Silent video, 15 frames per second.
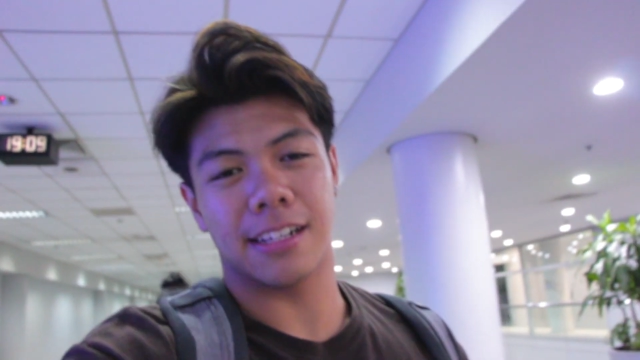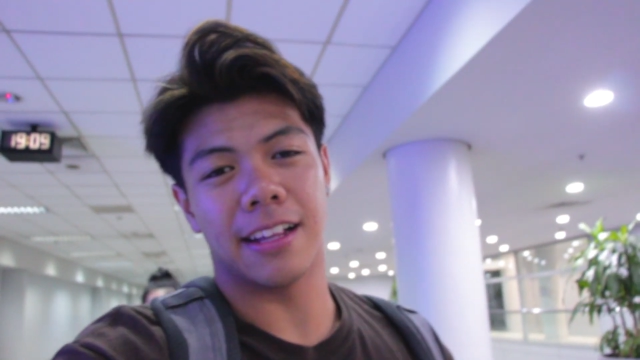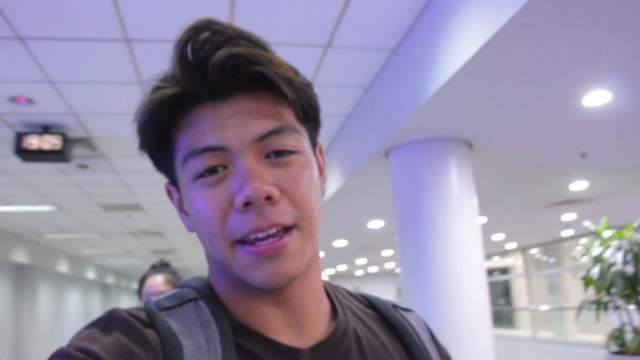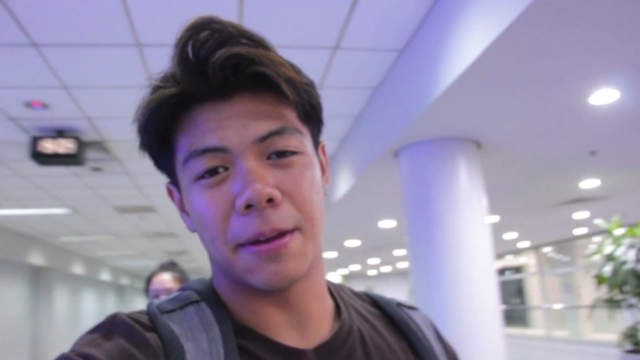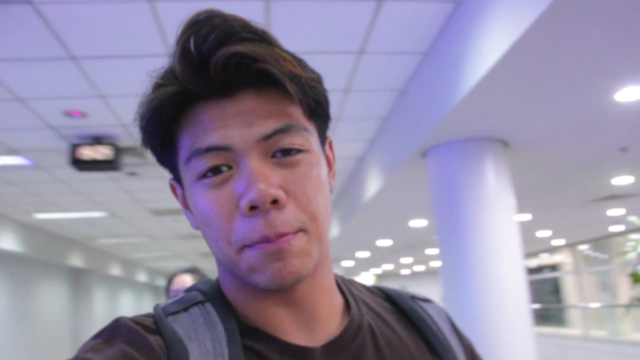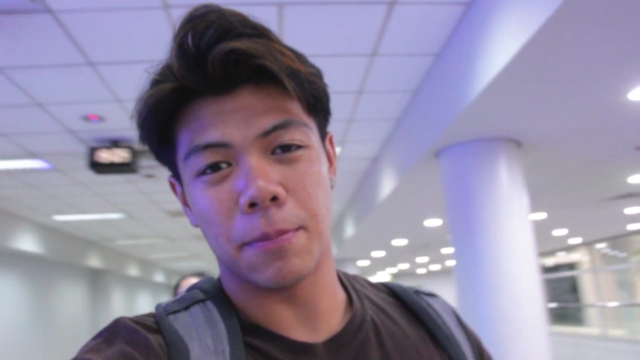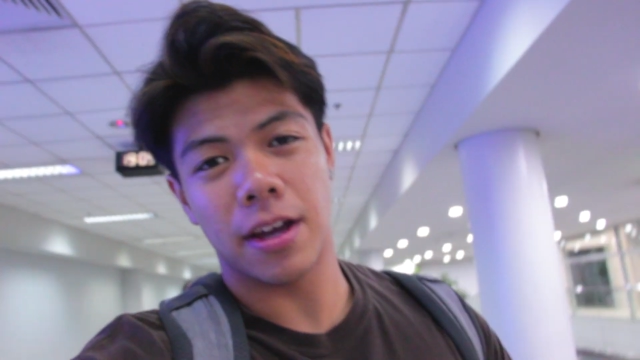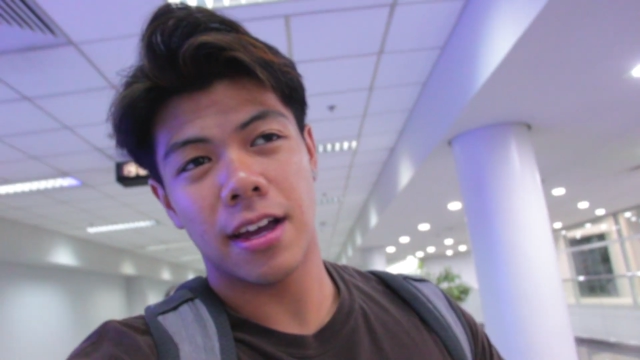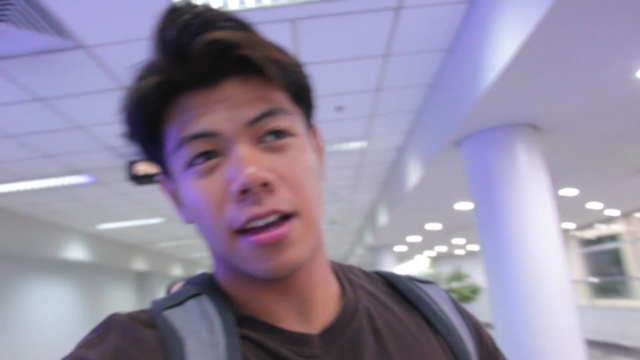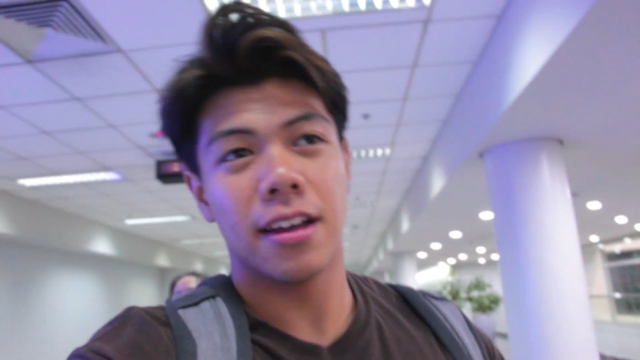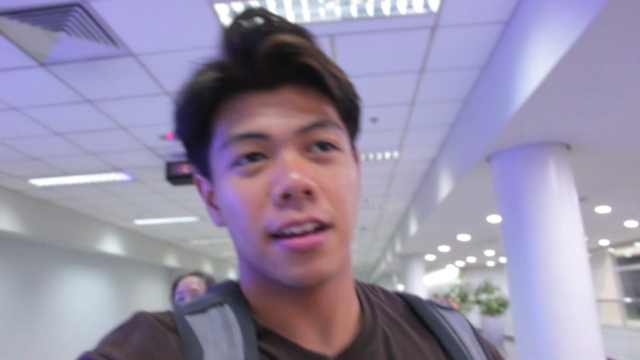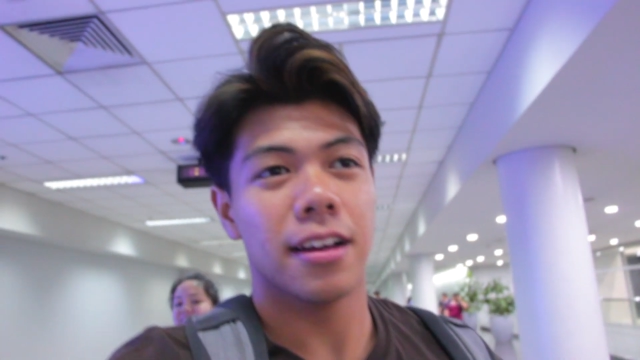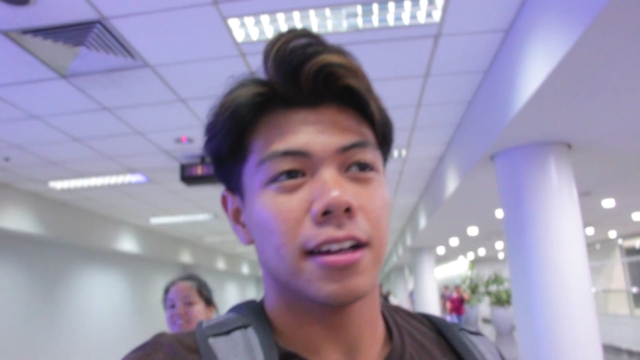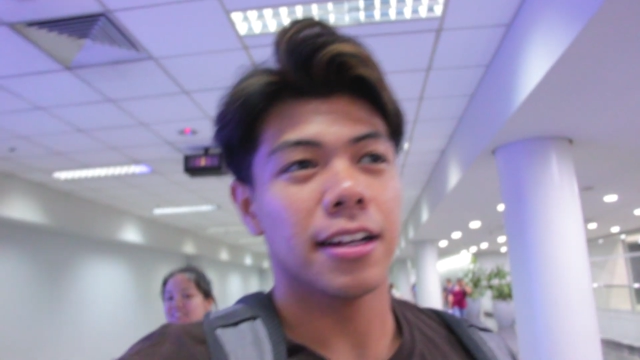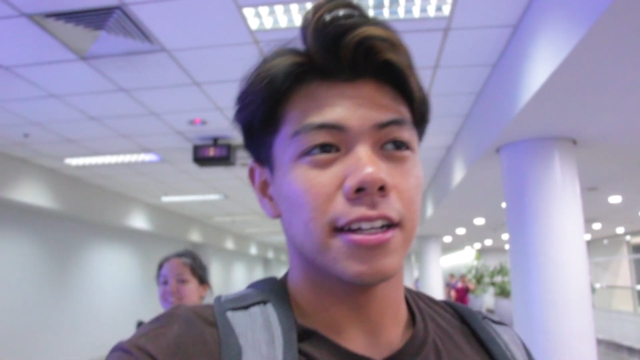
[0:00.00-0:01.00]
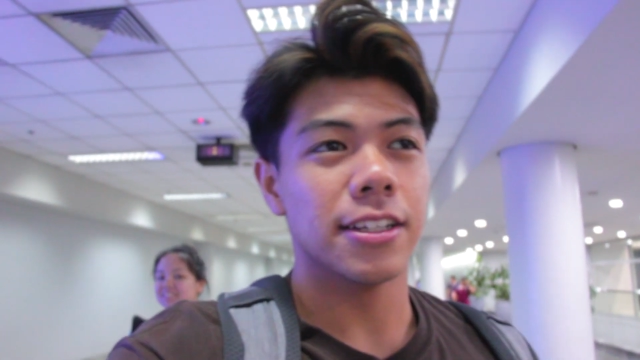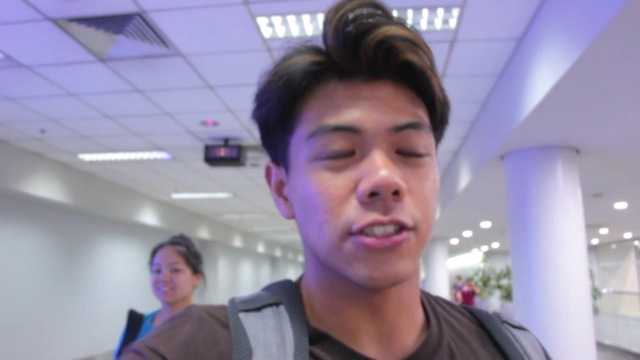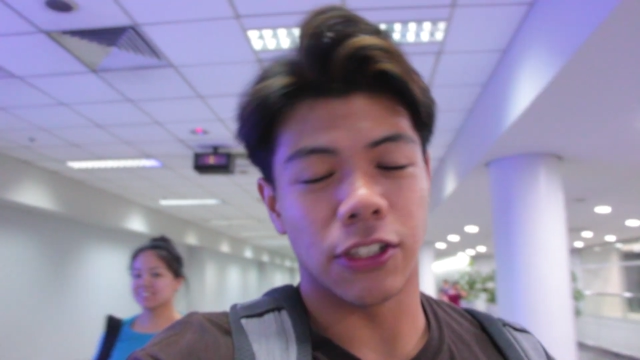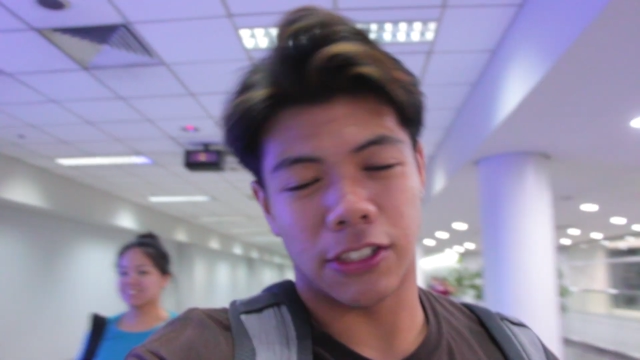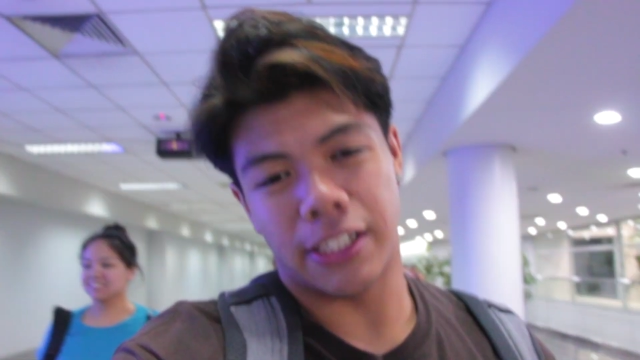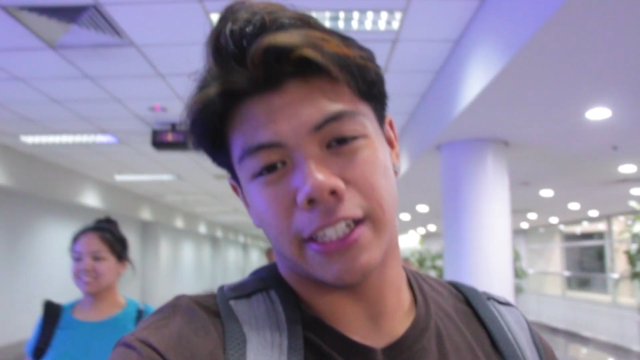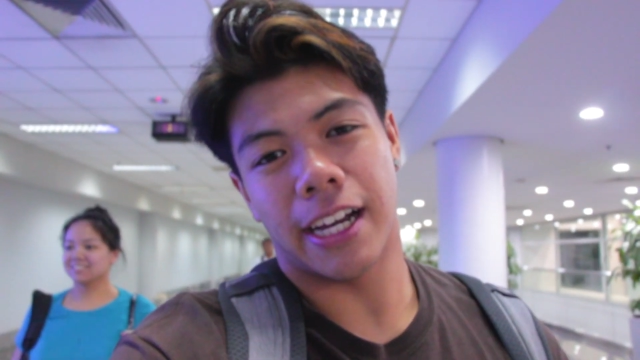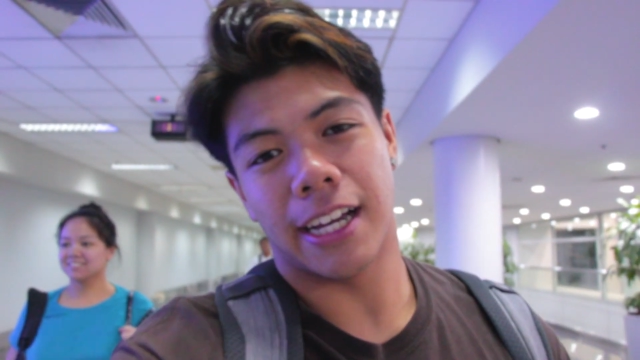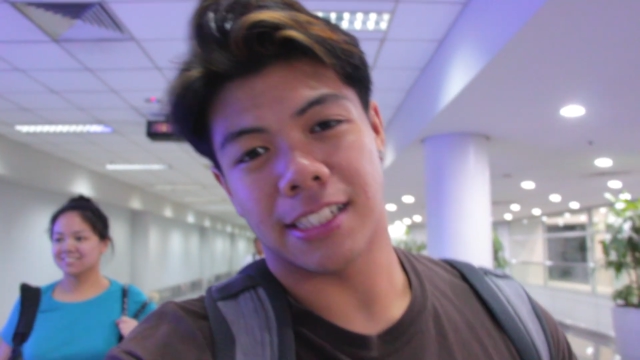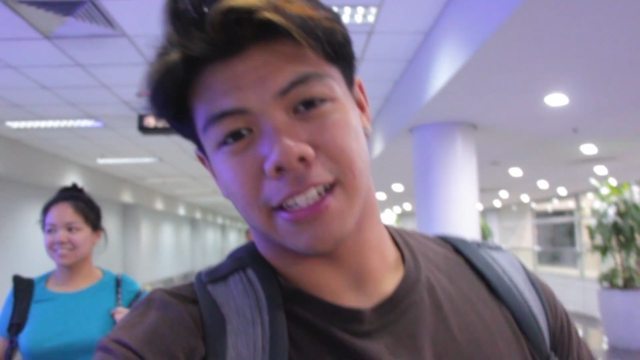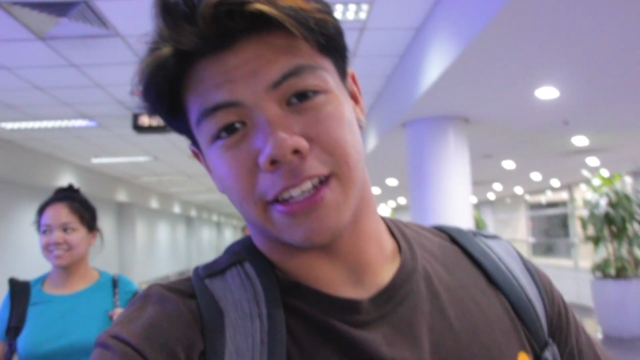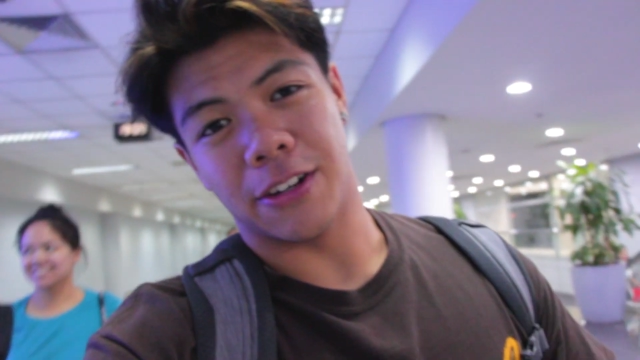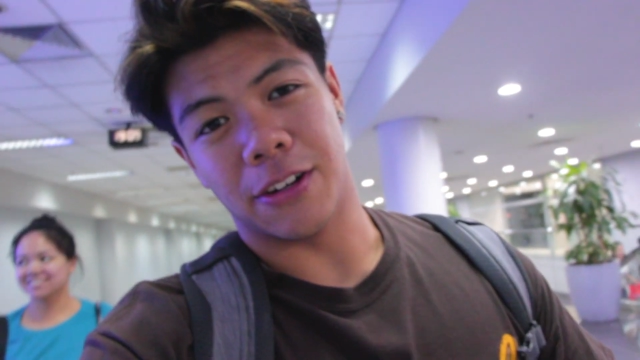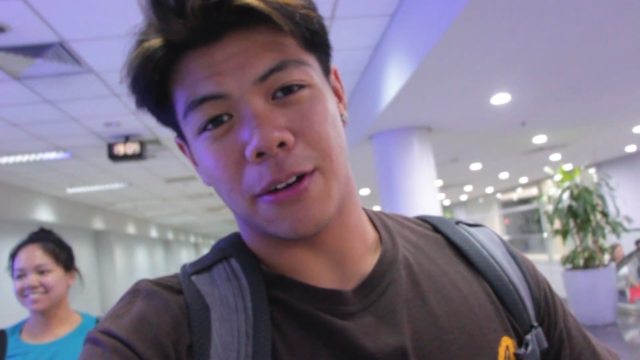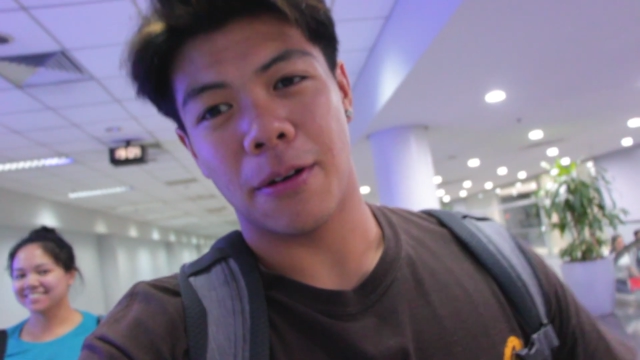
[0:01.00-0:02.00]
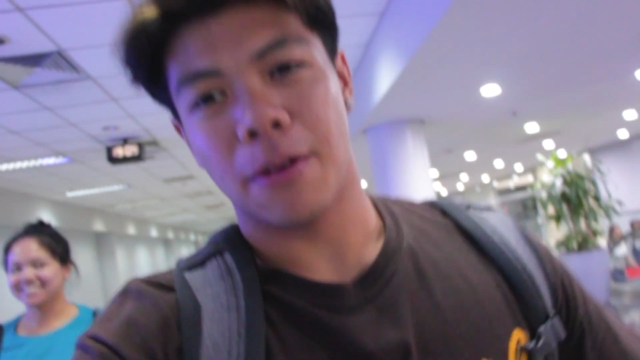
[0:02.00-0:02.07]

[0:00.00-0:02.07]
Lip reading: claim. So see you guys later.